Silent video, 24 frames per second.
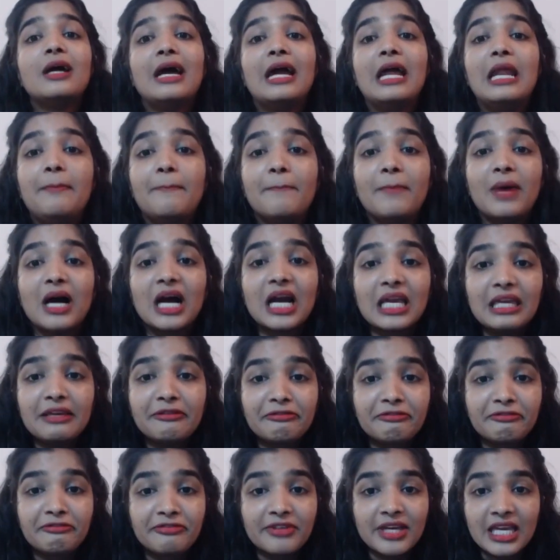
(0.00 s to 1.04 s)
and my
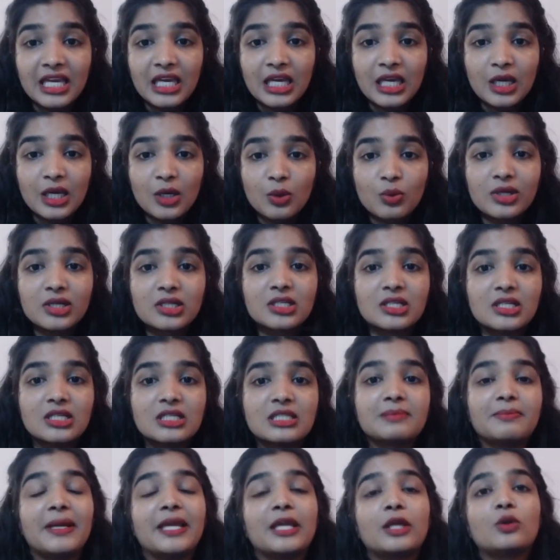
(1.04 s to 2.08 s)
favorite
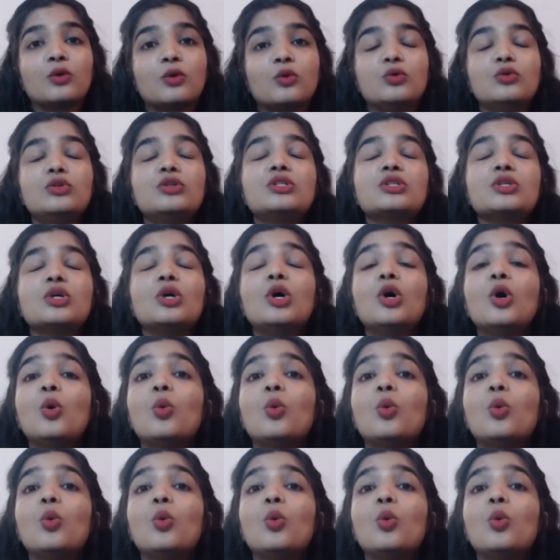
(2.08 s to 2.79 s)
is micro course,